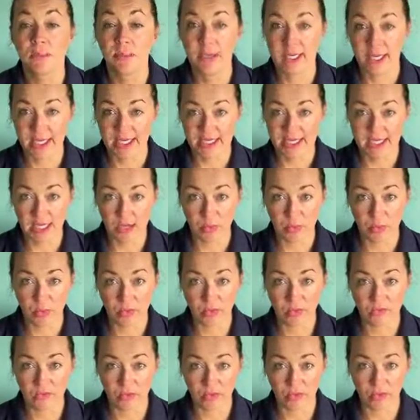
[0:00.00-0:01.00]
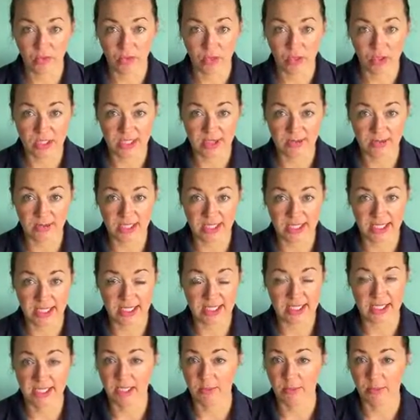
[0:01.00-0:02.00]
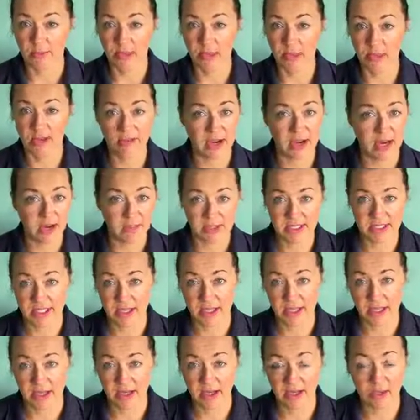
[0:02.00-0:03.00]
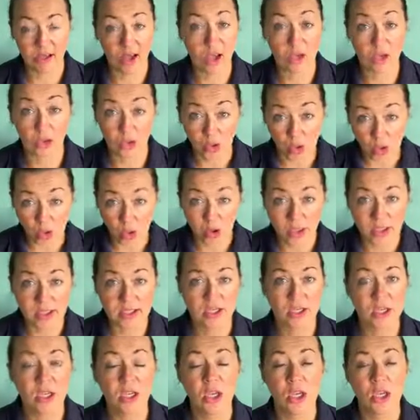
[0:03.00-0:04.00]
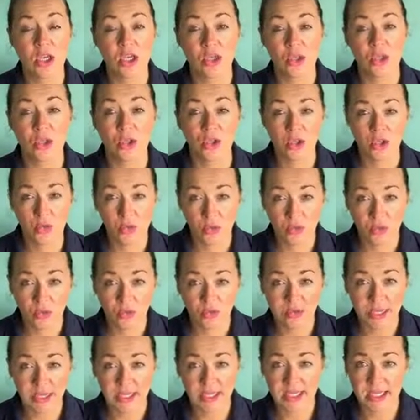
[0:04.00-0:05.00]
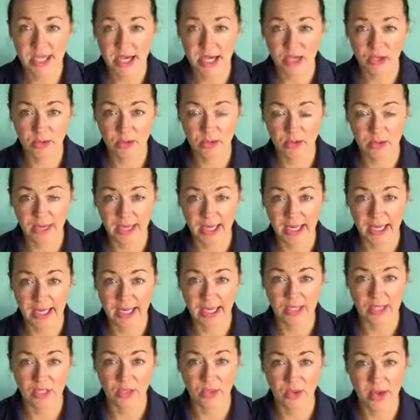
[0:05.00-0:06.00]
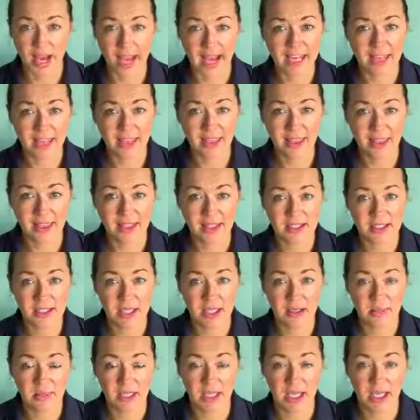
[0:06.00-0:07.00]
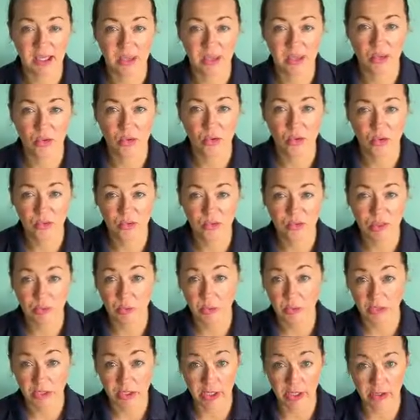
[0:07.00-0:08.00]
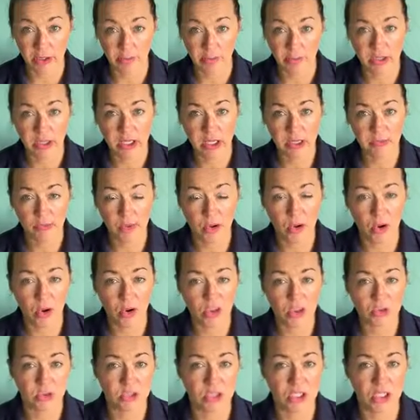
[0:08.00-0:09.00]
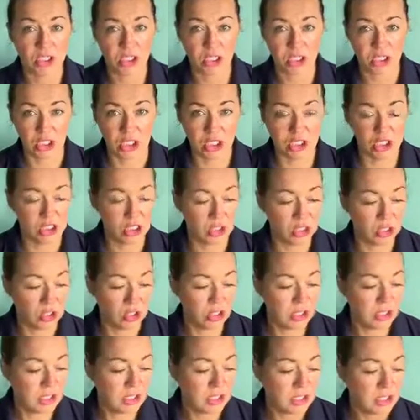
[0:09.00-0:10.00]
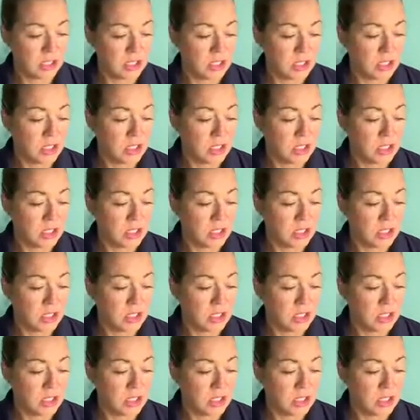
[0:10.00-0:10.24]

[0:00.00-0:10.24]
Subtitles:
BSEN 14476 is something that you've heard me say a lot during the COVID outbreak. So anything that's going to be killing COVID will kill monkeypox, which is the good news.